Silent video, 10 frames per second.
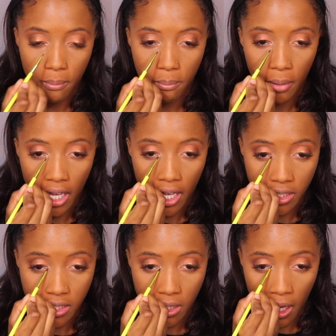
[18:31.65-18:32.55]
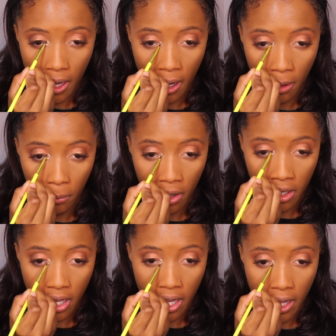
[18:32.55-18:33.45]
But uh,
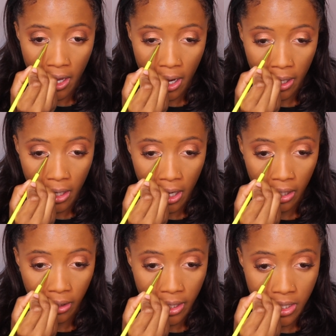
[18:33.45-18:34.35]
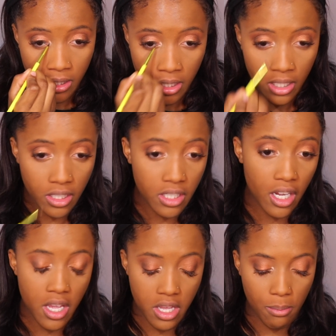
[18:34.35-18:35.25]
one day I got lazy and did
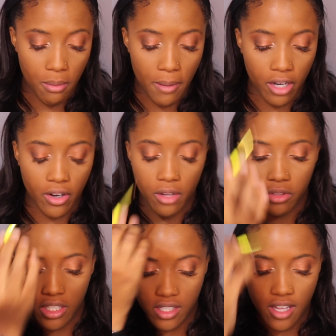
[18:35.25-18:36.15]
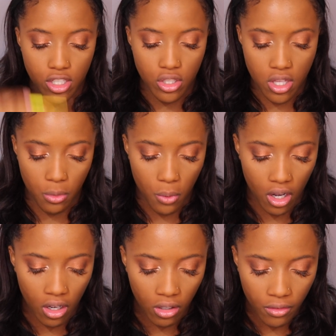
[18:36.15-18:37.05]
not hang up a background. This is actually the
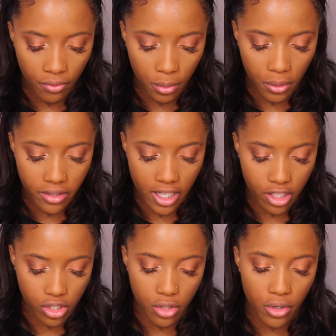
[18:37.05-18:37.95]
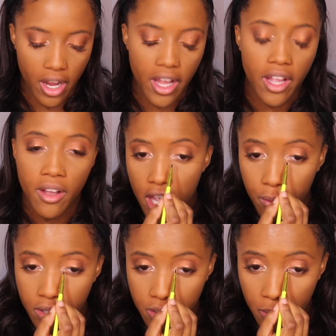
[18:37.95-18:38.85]
wall. The wall is actually gray.
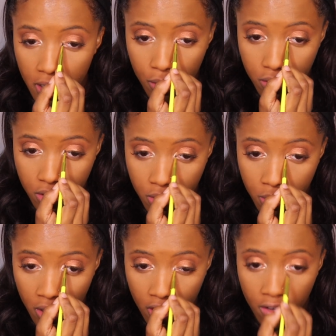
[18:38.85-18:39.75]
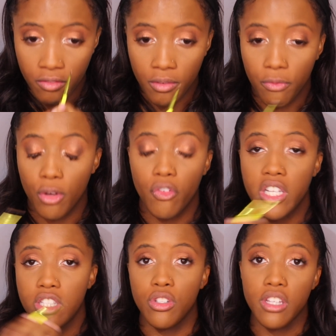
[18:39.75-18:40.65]
It was my part two of full
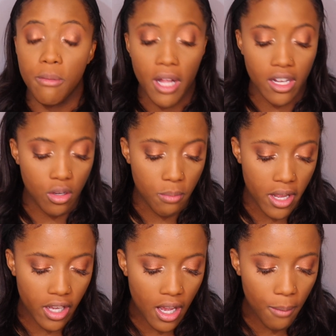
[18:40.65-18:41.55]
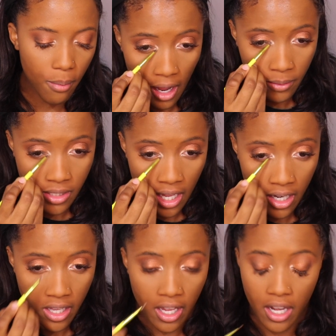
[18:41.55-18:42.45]
face using black on makeup. I was
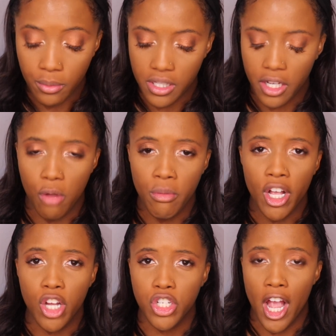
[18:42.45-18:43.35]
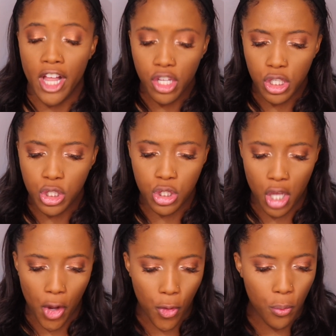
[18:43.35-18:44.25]
editing it and I was like, oh my gosh, I look
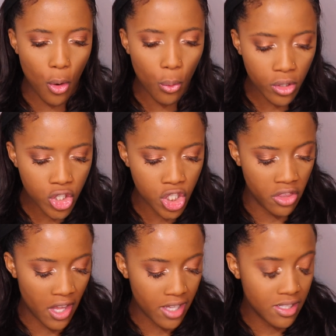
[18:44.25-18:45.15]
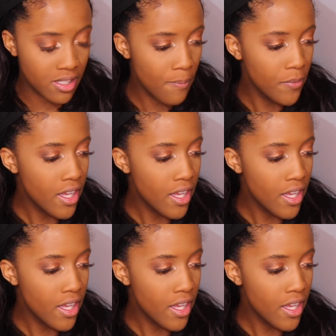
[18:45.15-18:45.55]
so orange in this.